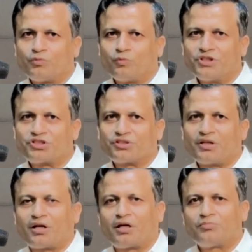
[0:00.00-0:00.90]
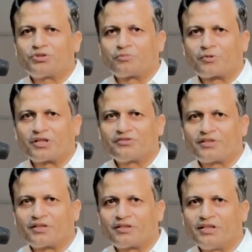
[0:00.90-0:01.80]
which I'm surprised
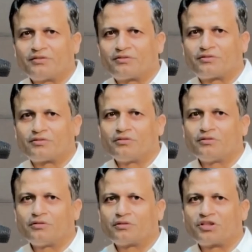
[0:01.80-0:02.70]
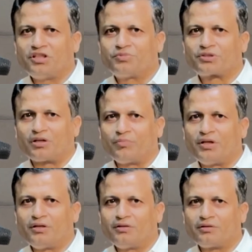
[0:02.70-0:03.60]
that it keeps
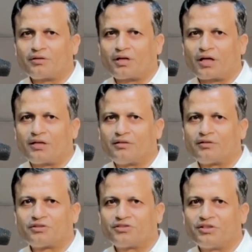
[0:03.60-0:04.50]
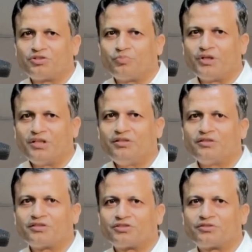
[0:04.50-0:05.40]
coming, and since many
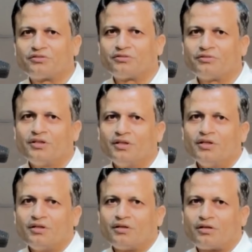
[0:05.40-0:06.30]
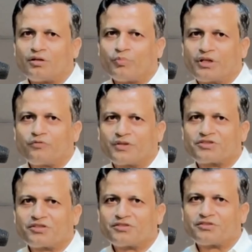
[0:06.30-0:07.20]
years
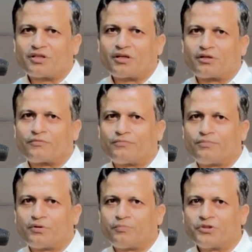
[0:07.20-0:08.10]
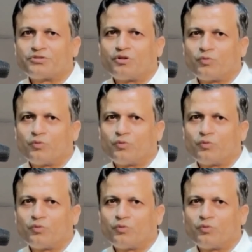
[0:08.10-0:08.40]
manufacturers are puzzled